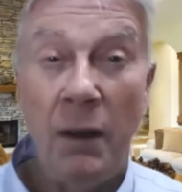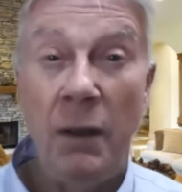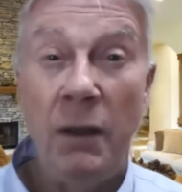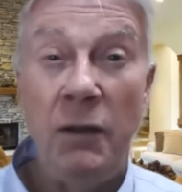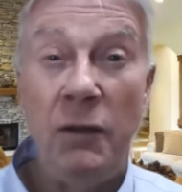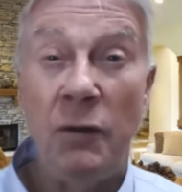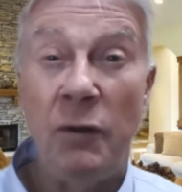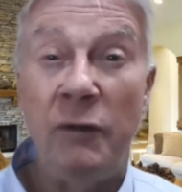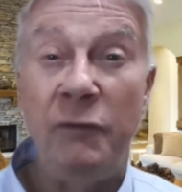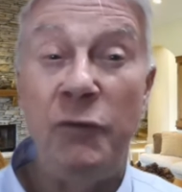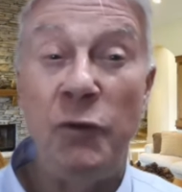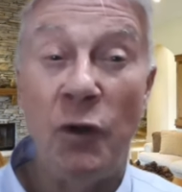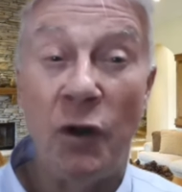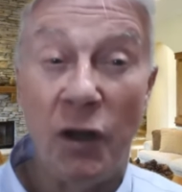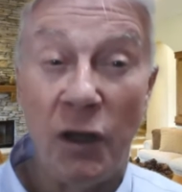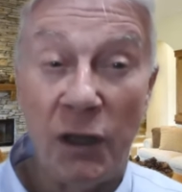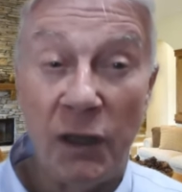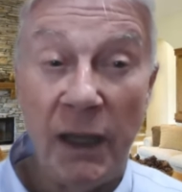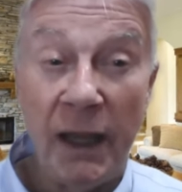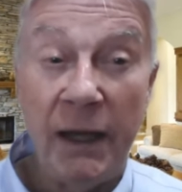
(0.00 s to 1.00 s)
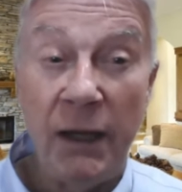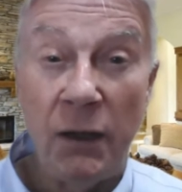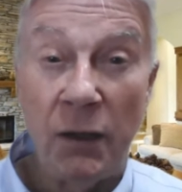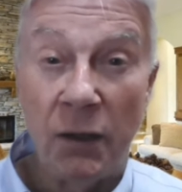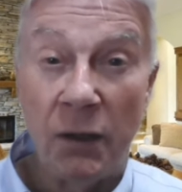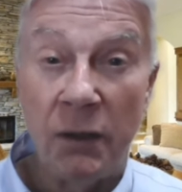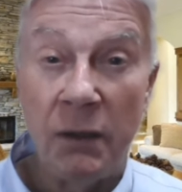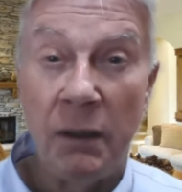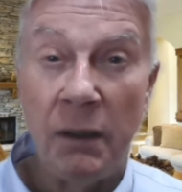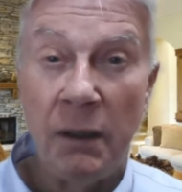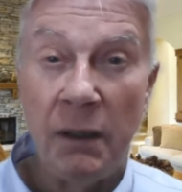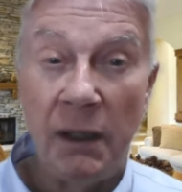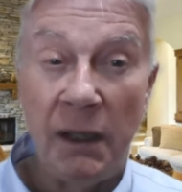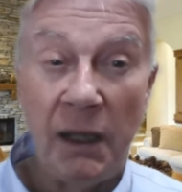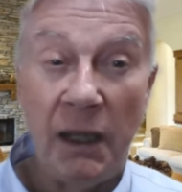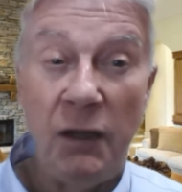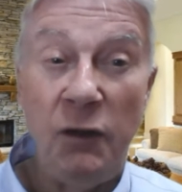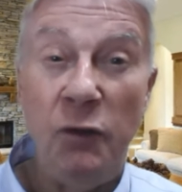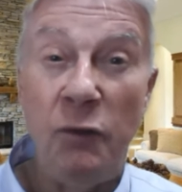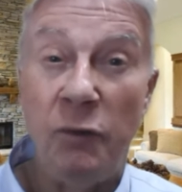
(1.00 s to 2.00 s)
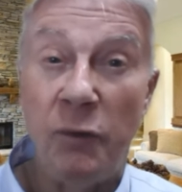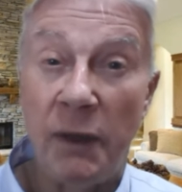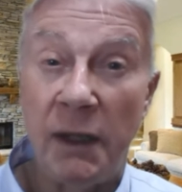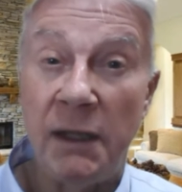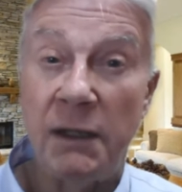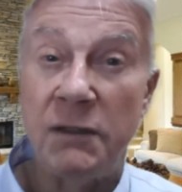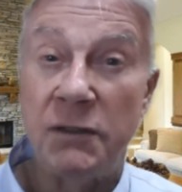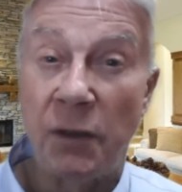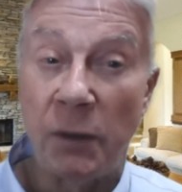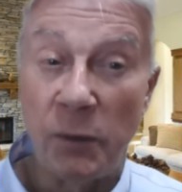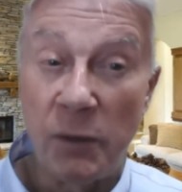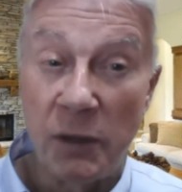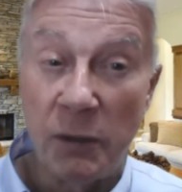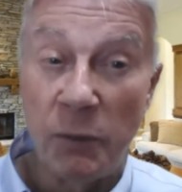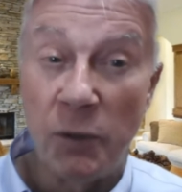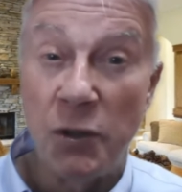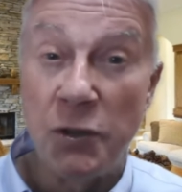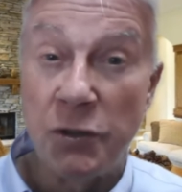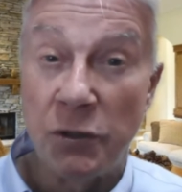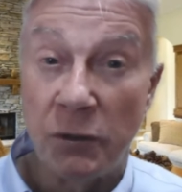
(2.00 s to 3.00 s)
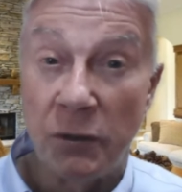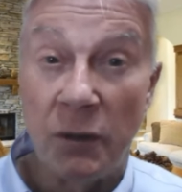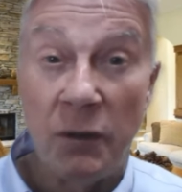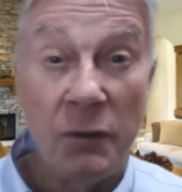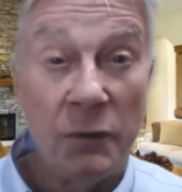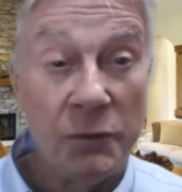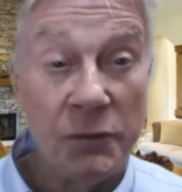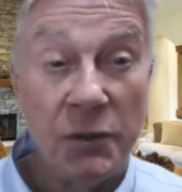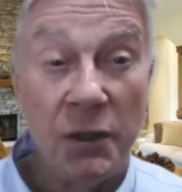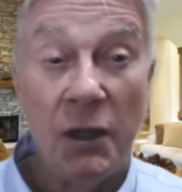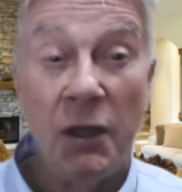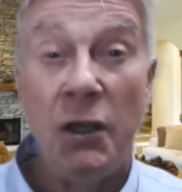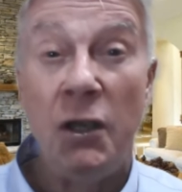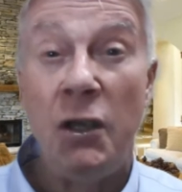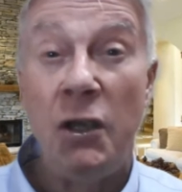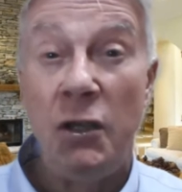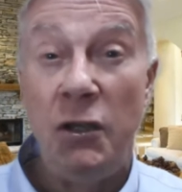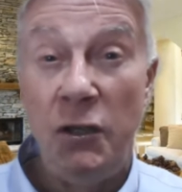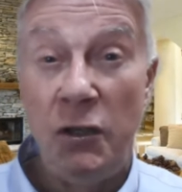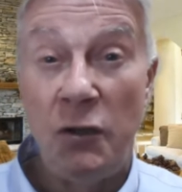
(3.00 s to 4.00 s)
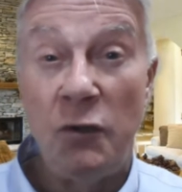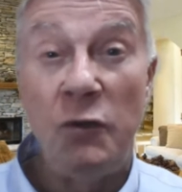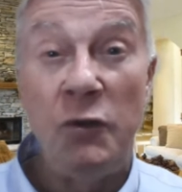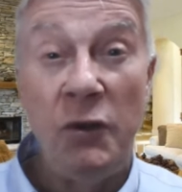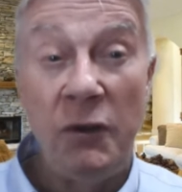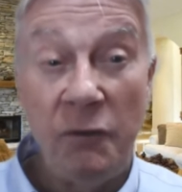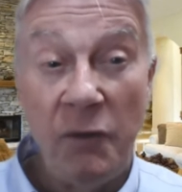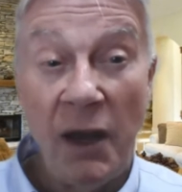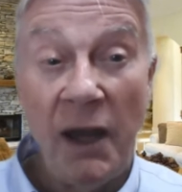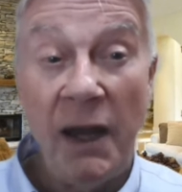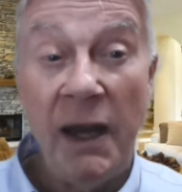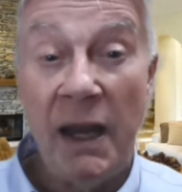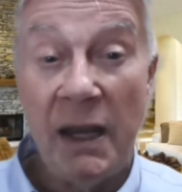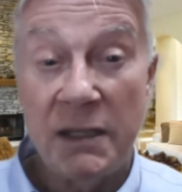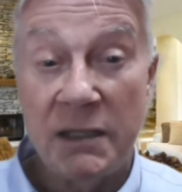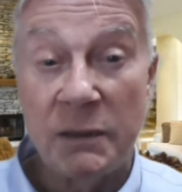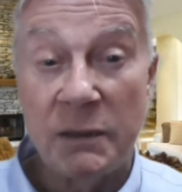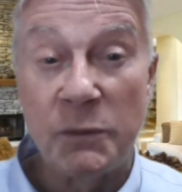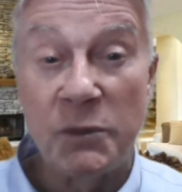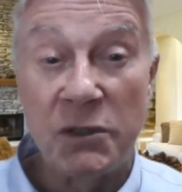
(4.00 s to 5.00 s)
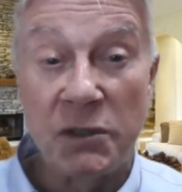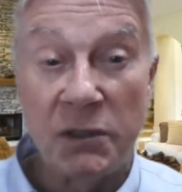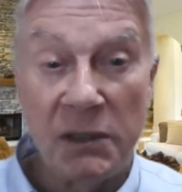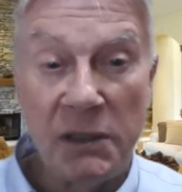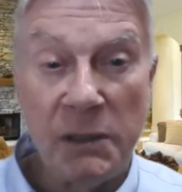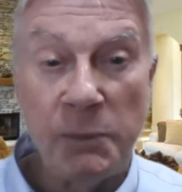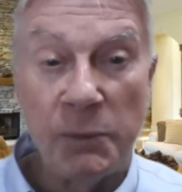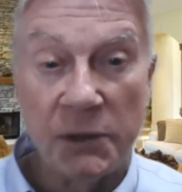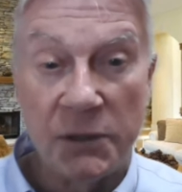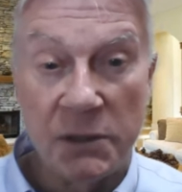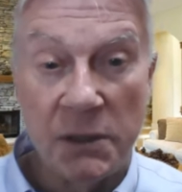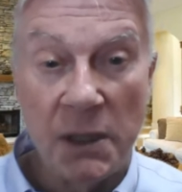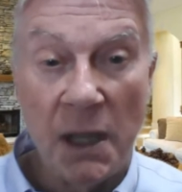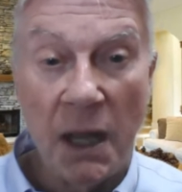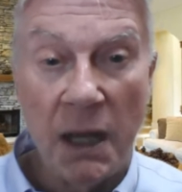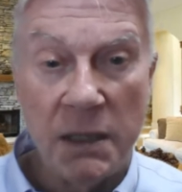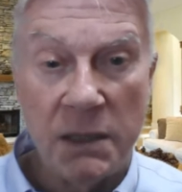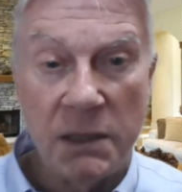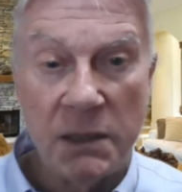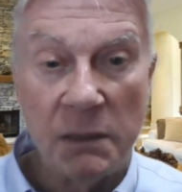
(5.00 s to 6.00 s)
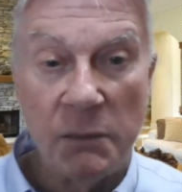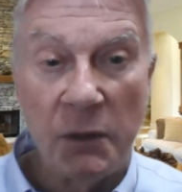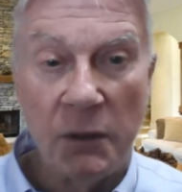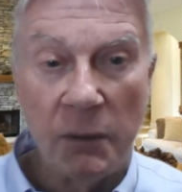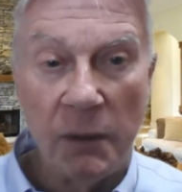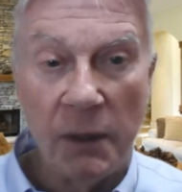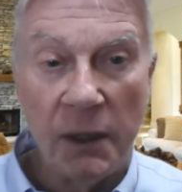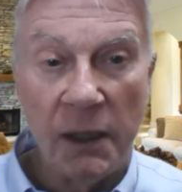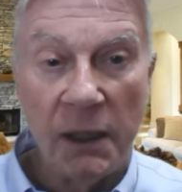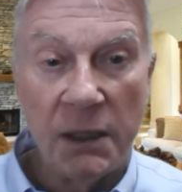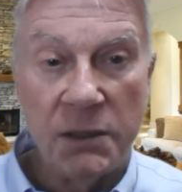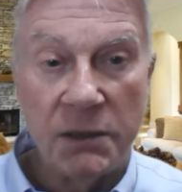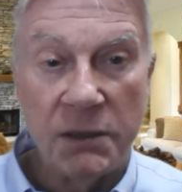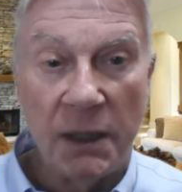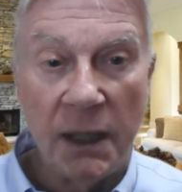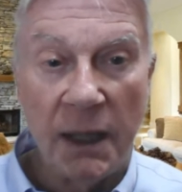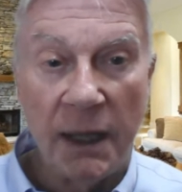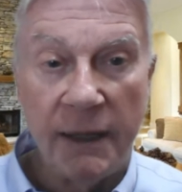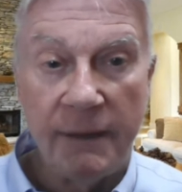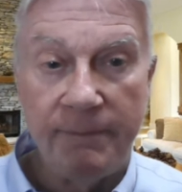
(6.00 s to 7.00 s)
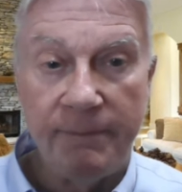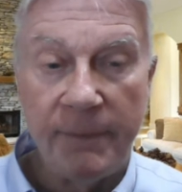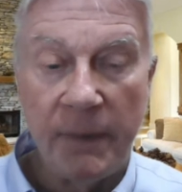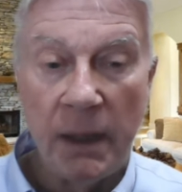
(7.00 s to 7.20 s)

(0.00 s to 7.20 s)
You know, if you're a lender and you've lent some commercial loans, you know you've got to have some sleepless nights. Let me go to my next slide.